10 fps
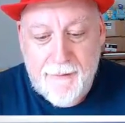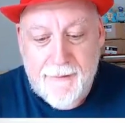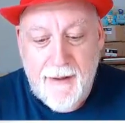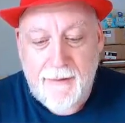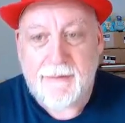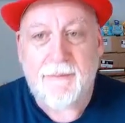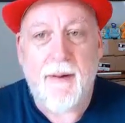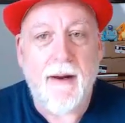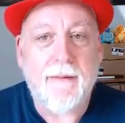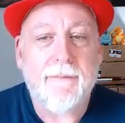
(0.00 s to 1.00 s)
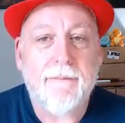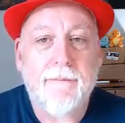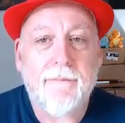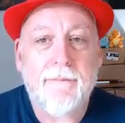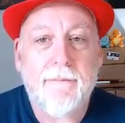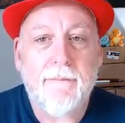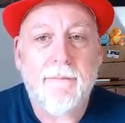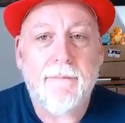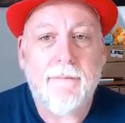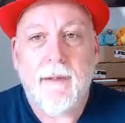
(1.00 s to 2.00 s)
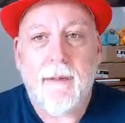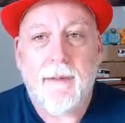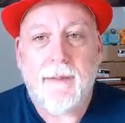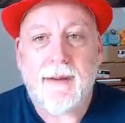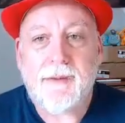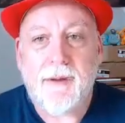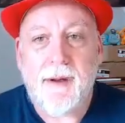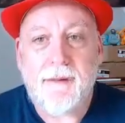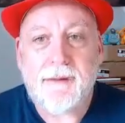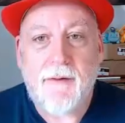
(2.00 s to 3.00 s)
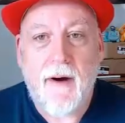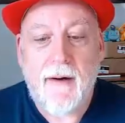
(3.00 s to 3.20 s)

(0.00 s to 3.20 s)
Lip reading: 10 spec. And that's going to give us a grade